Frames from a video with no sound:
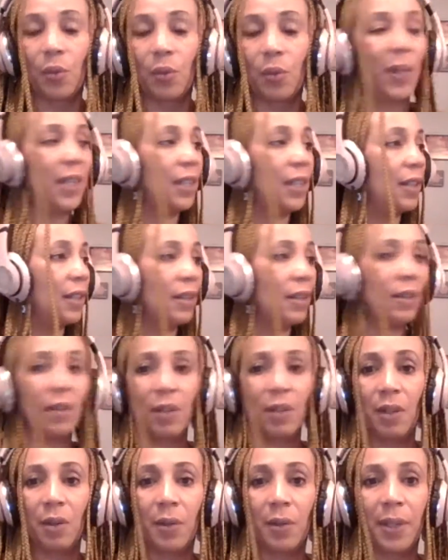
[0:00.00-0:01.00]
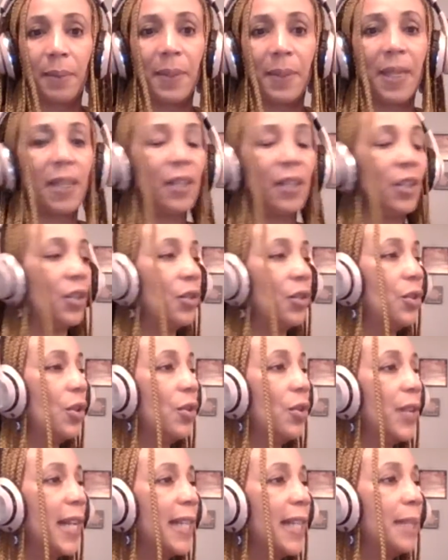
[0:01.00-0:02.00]
Whether you know what I mean? You
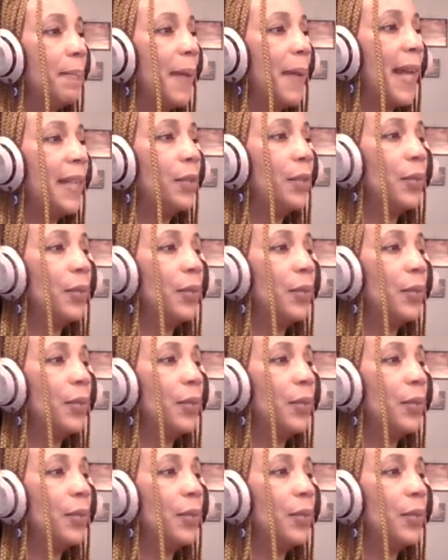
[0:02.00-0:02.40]
don't expect